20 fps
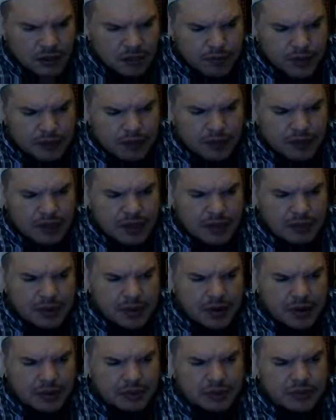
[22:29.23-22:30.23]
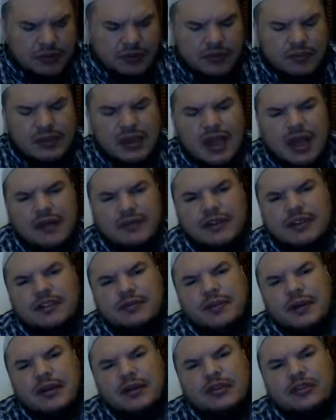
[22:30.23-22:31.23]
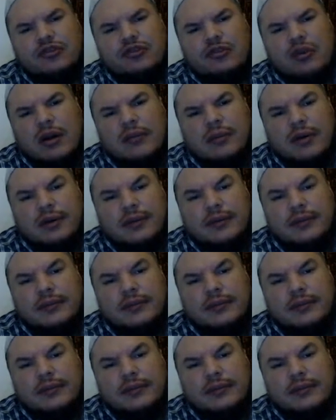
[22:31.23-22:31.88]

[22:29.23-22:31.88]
people that become Muslim that have experienced trauma.